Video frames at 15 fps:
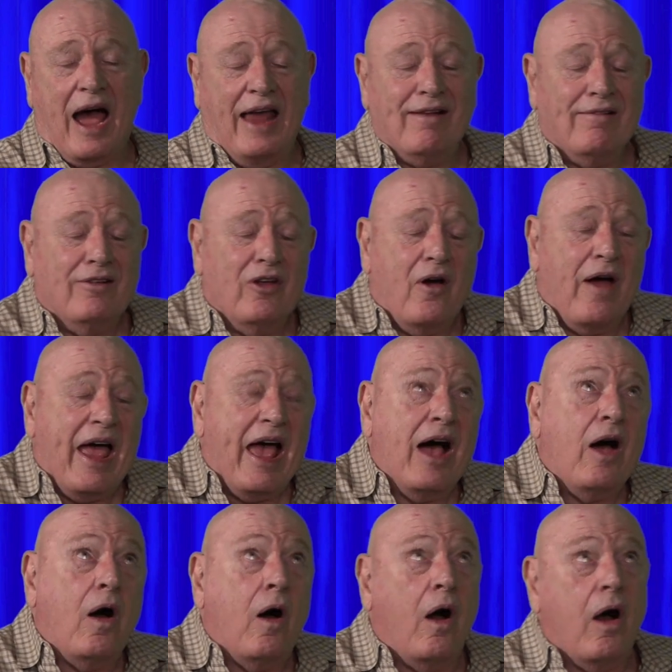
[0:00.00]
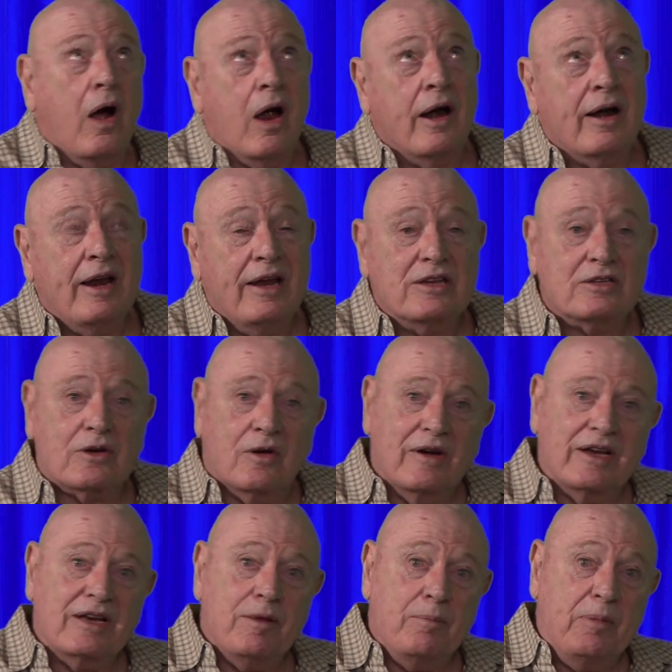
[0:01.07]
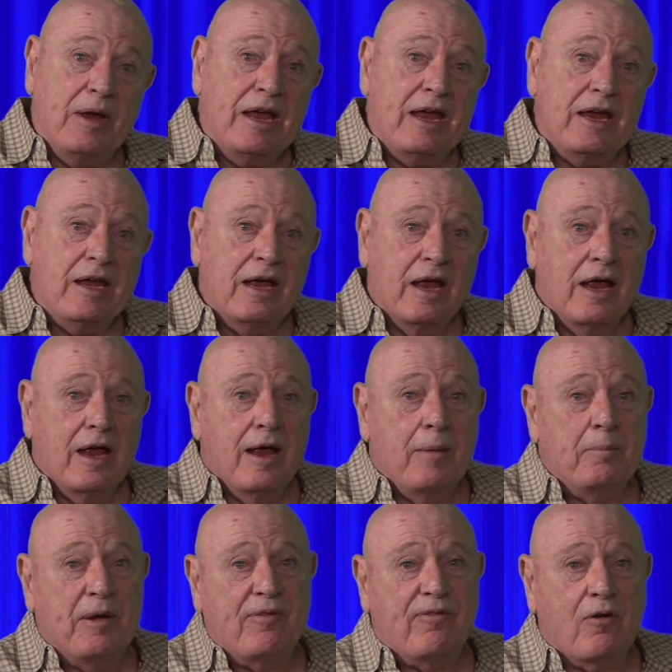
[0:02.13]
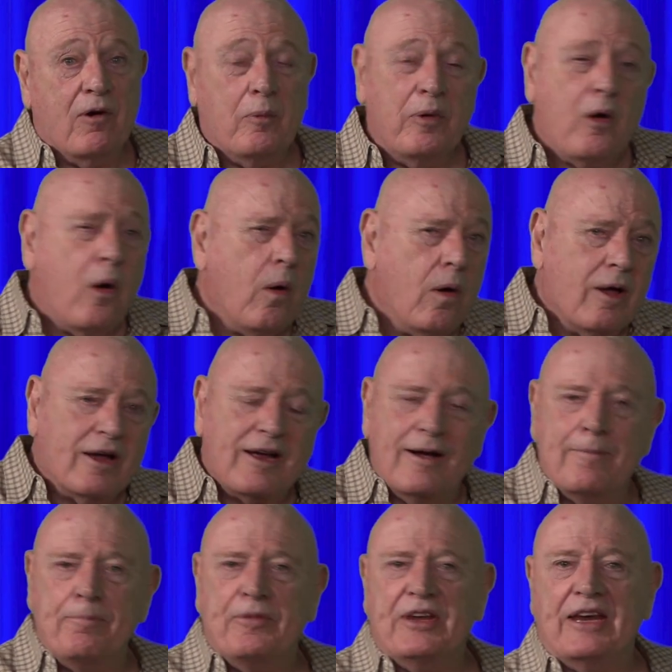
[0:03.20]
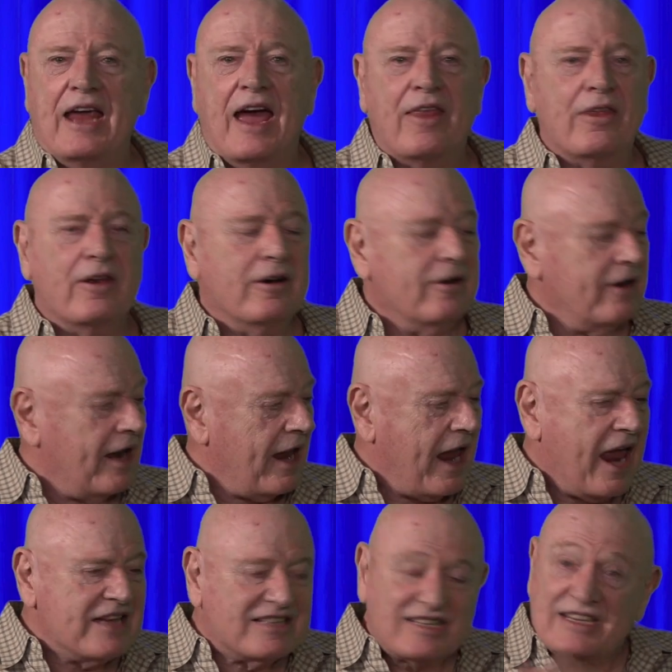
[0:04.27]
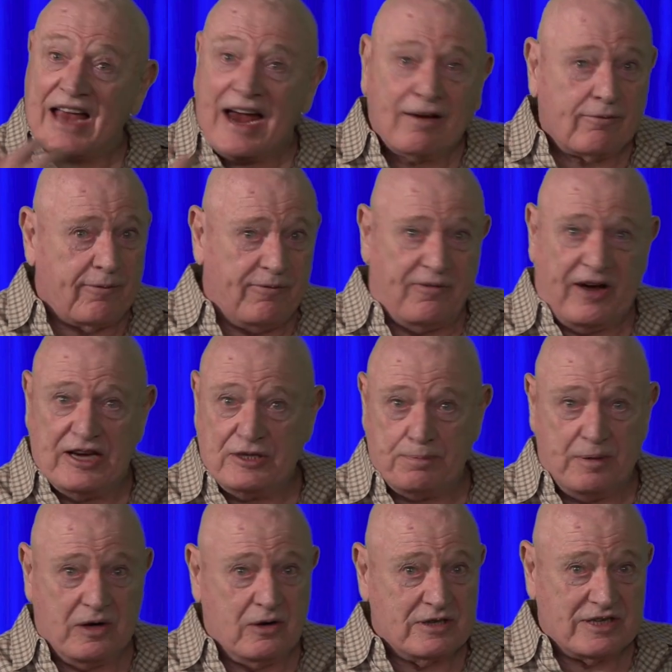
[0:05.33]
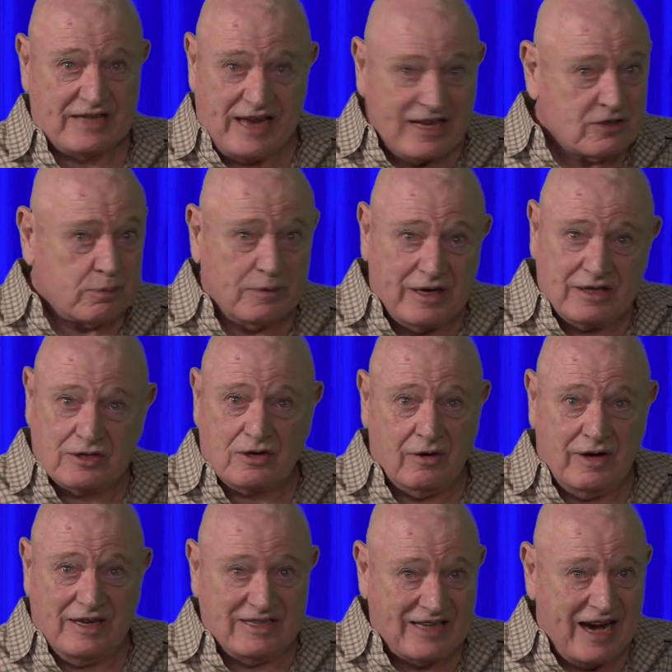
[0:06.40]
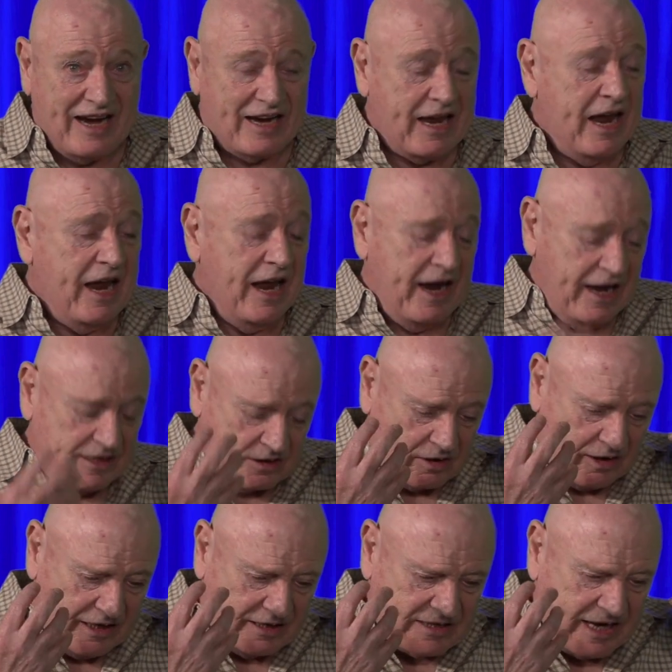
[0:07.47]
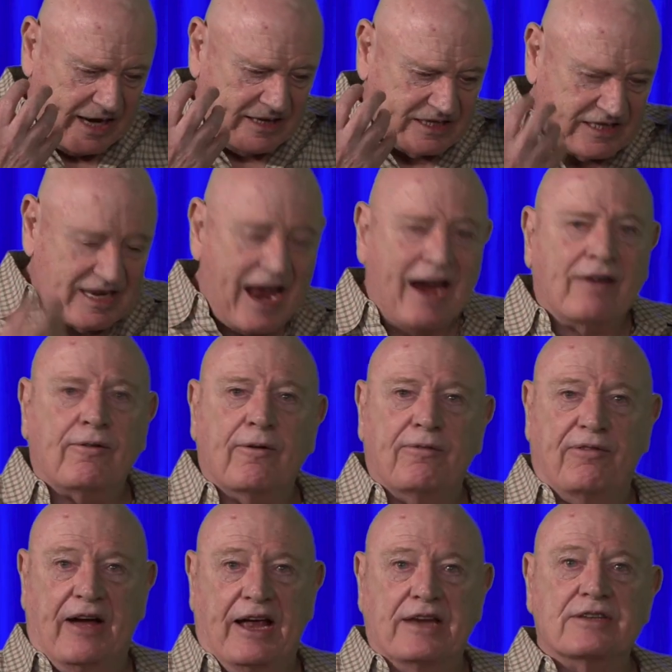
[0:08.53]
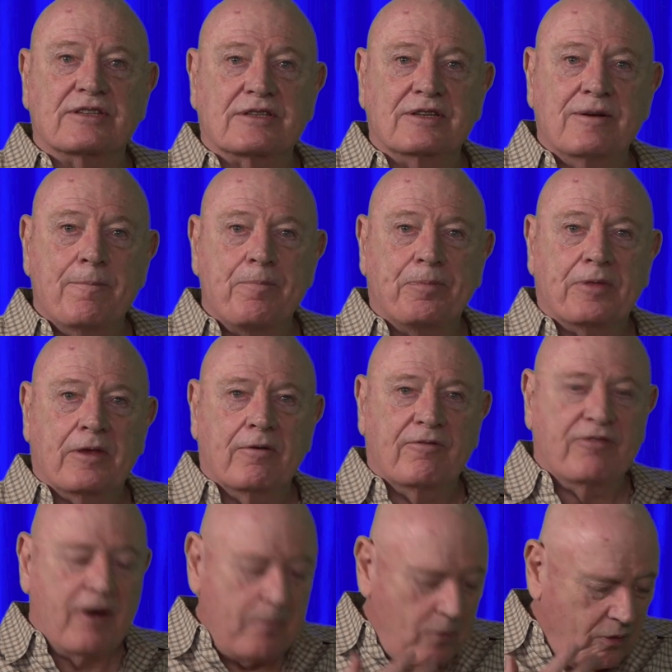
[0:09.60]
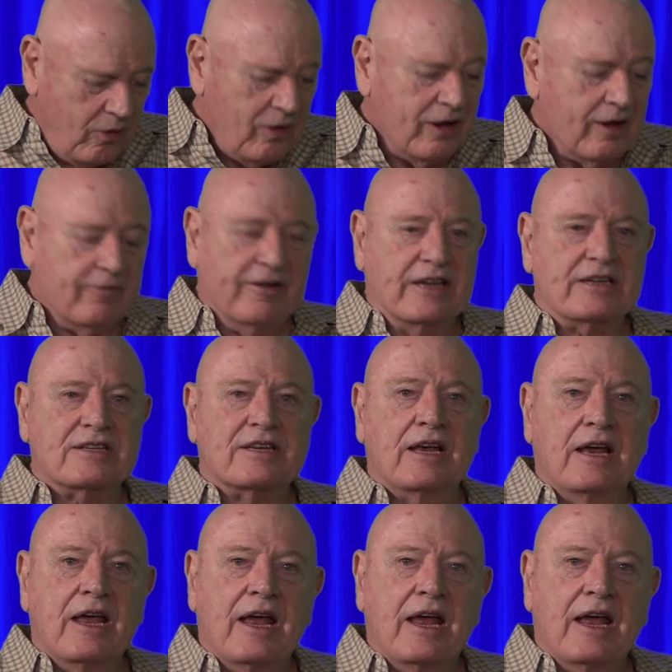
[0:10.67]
I don't know how hard it's going to be before we all come together and sacrifice, because that's what it's going to take. It's going to take sacrifice from all of us.